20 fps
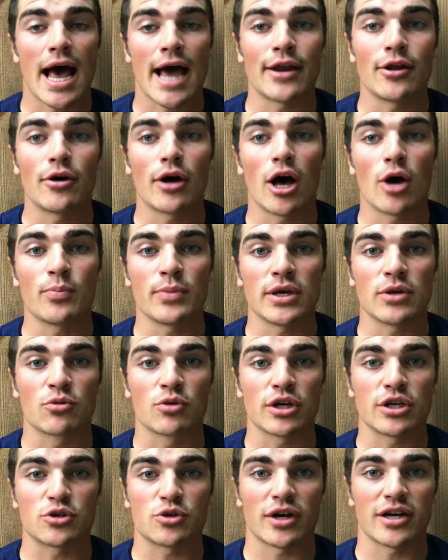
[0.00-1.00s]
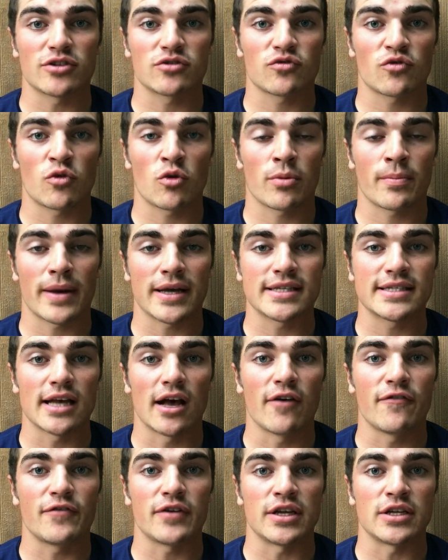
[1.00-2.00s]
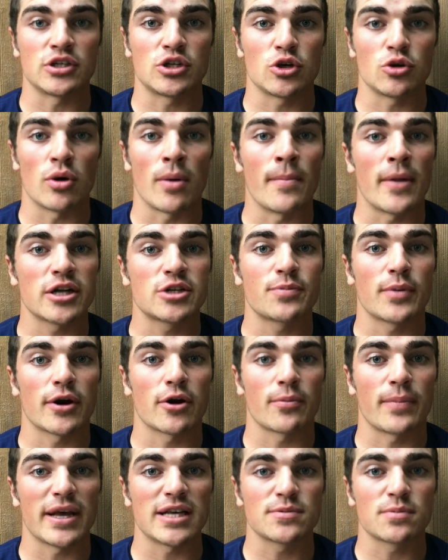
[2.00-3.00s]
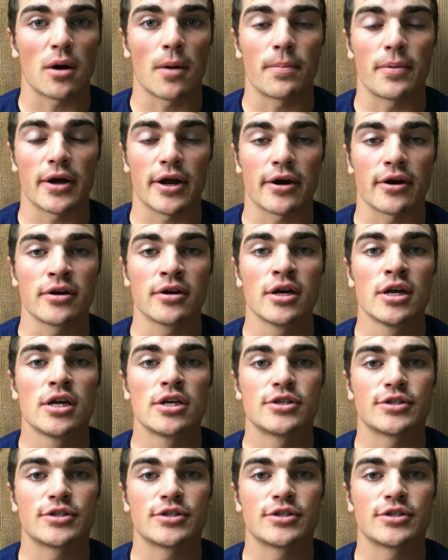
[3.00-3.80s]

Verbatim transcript: I know it helped me really transform myself into a much better baseball player.